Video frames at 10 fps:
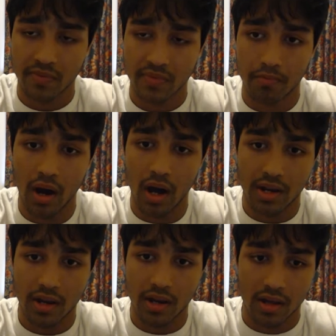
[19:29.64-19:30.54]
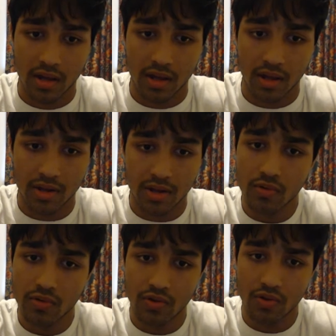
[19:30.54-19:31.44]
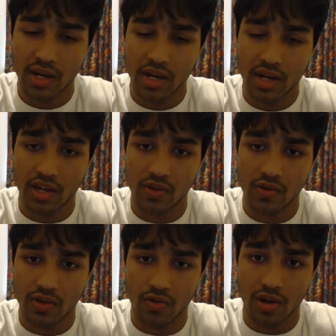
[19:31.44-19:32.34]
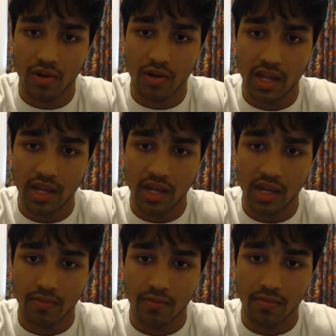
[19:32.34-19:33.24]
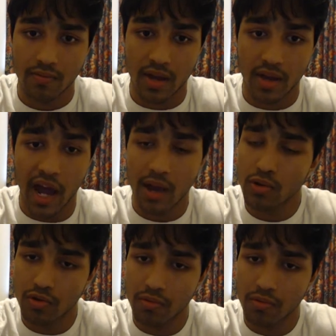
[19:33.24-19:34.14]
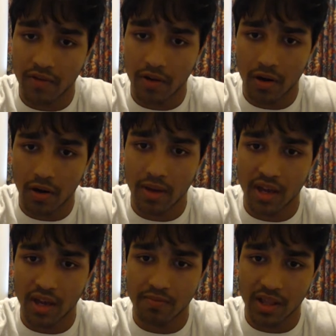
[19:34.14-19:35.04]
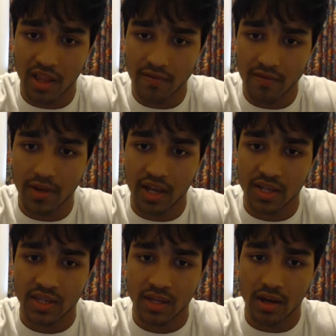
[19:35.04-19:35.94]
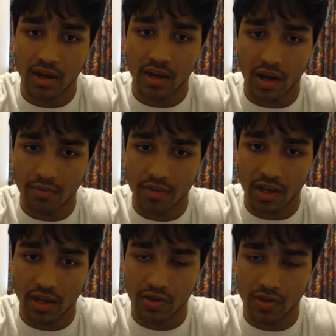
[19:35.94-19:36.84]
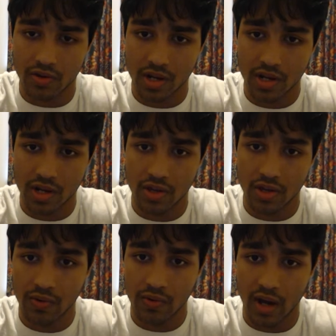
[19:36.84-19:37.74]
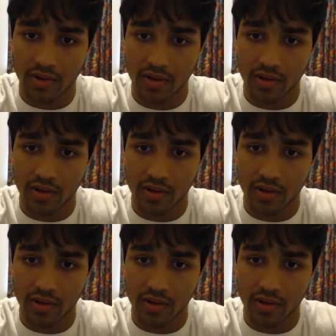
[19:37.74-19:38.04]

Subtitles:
But don't do it in an accusatory way. And I will do my very best, my level best, not to be accusatory to you either.